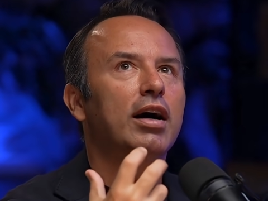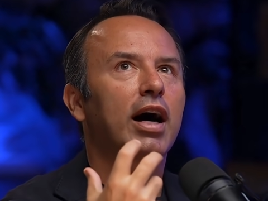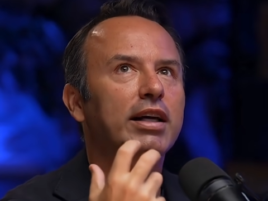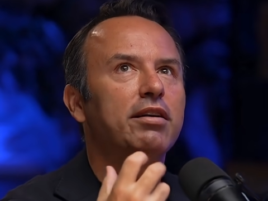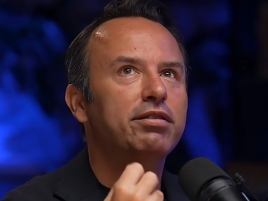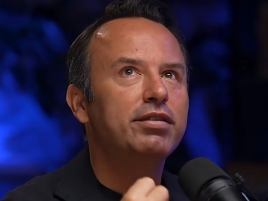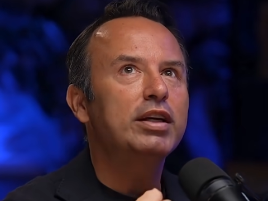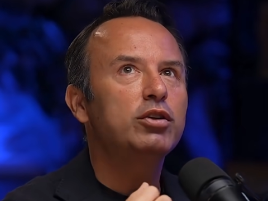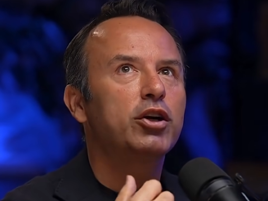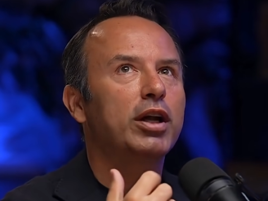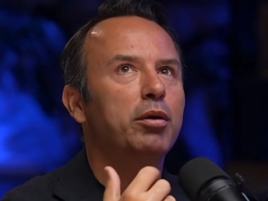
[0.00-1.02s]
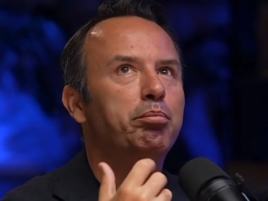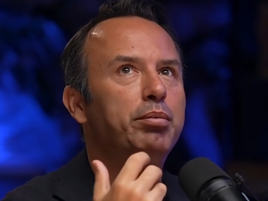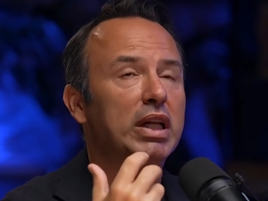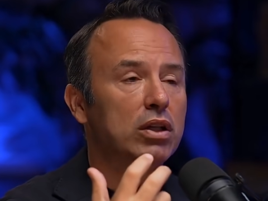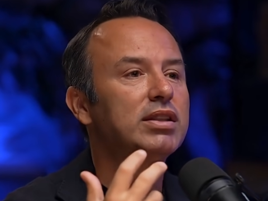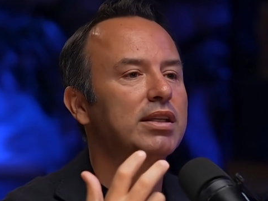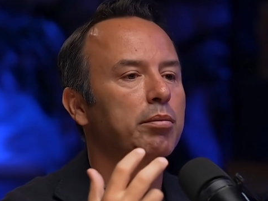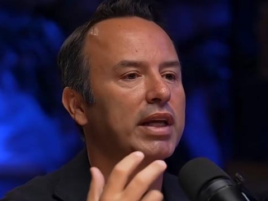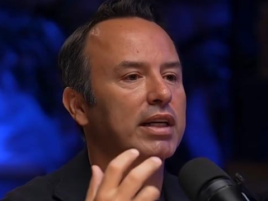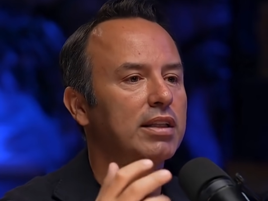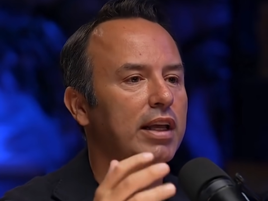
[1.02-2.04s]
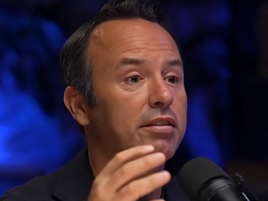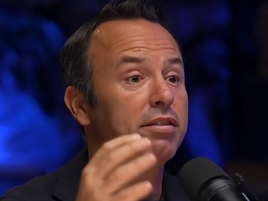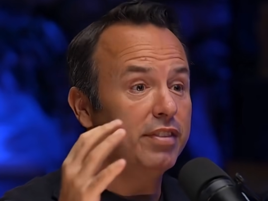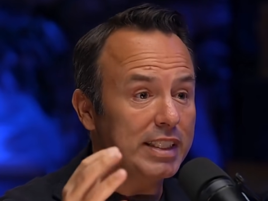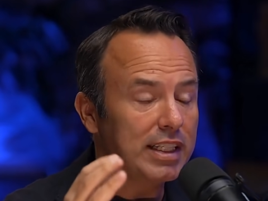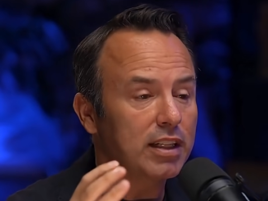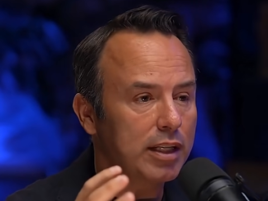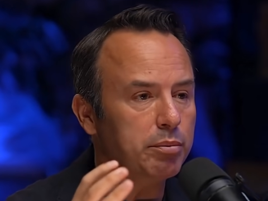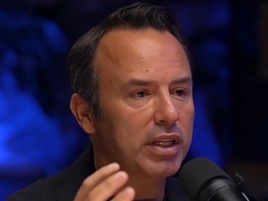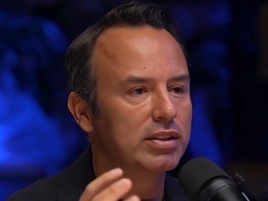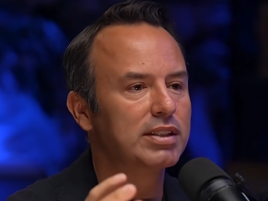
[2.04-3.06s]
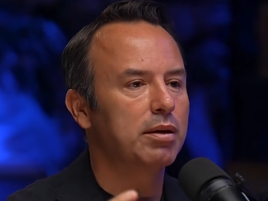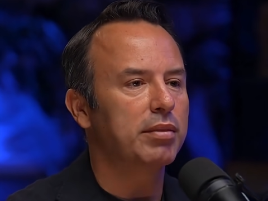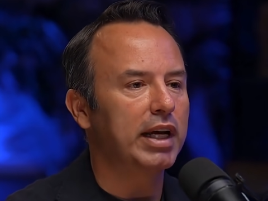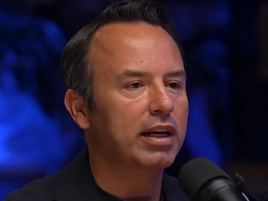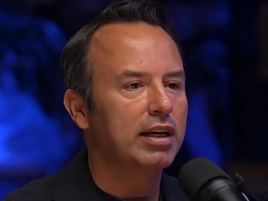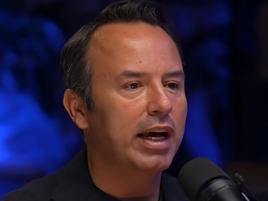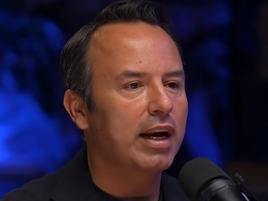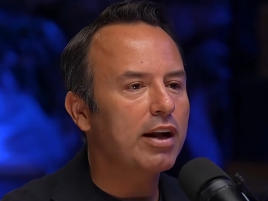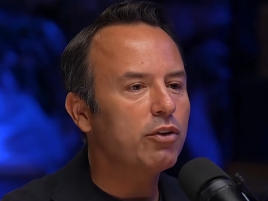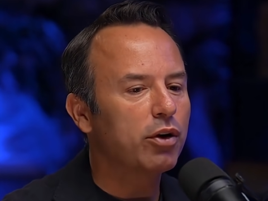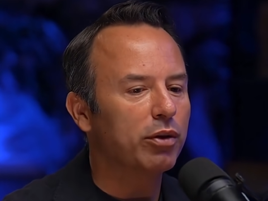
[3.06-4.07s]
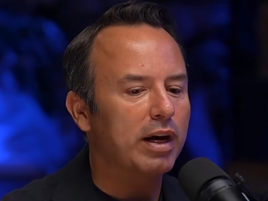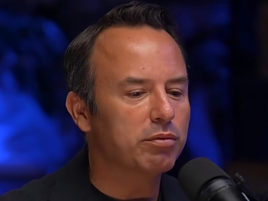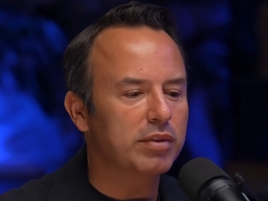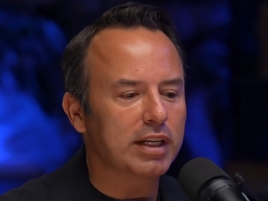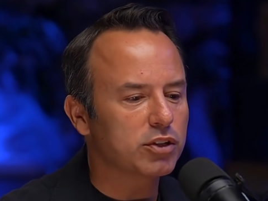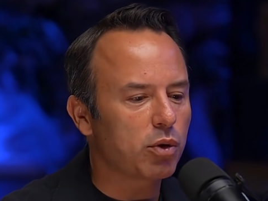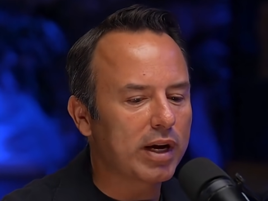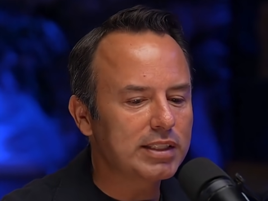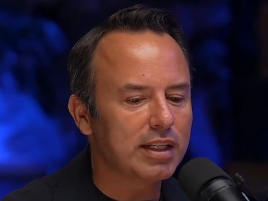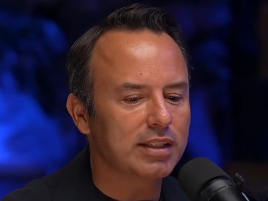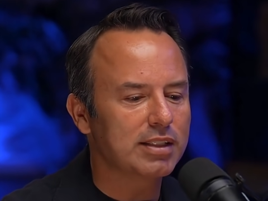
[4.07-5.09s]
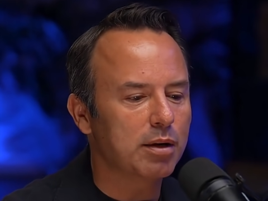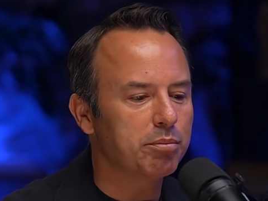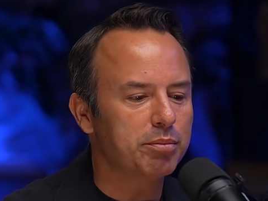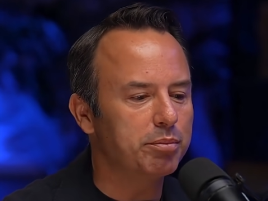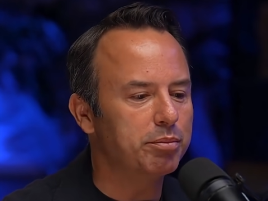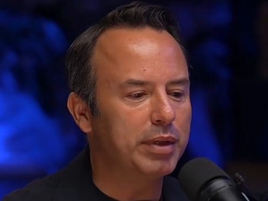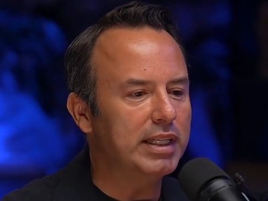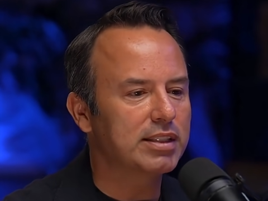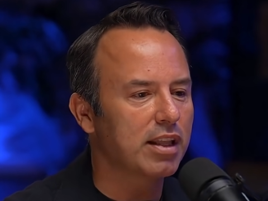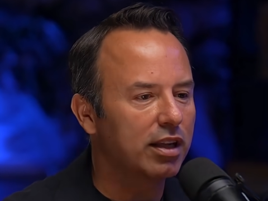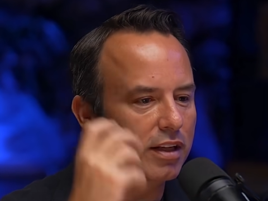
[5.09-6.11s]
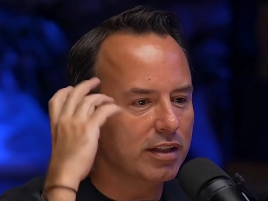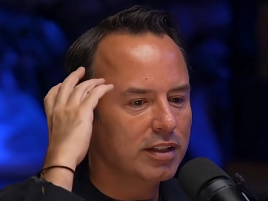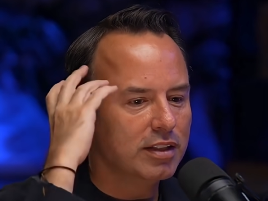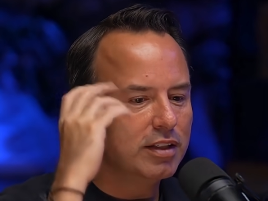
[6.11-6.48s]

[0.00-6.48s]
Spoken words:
I could feel you're going to build something, like physically build something. And I don't know, that strikes into some piece of the